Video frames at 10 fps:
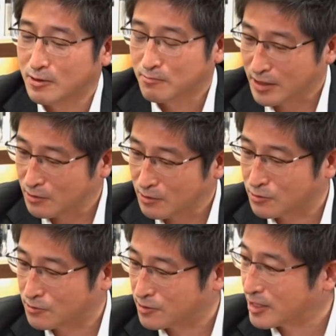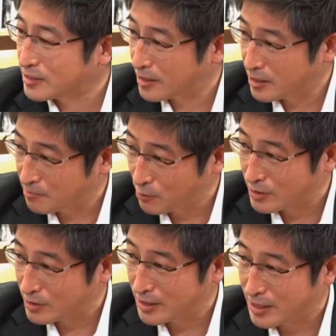dial? What on earth is
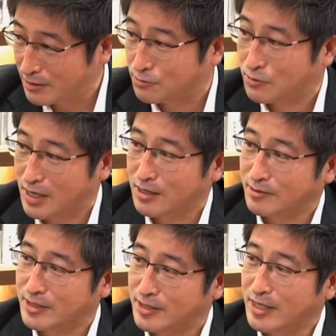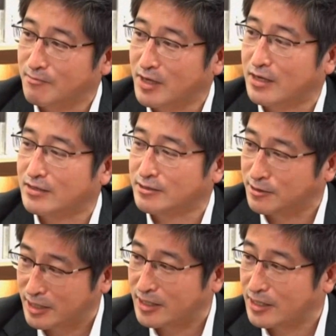going on? Yeah,
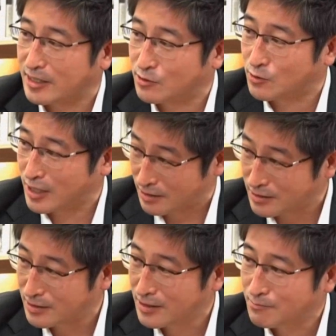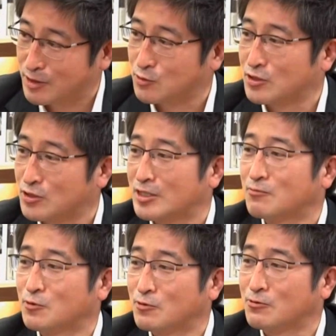they kept that one hush hush too.
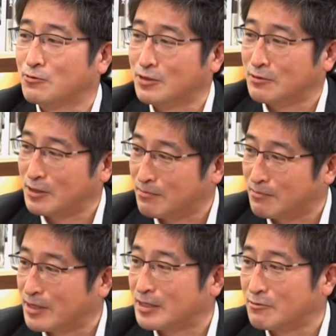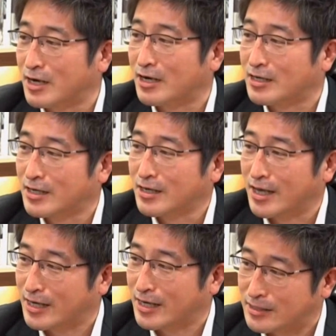So hopefully all the technology
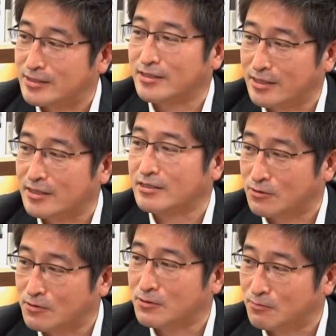that's in this new